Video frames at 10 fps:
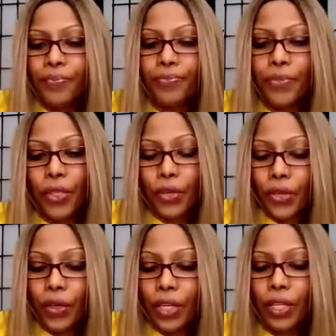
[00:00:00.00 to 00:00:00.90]
the third
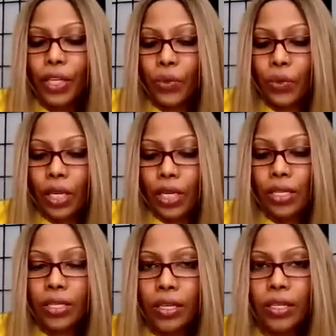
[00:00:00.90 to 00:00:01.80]
thing that you need
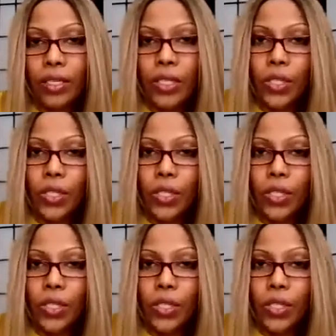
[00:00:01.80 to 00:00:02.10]
to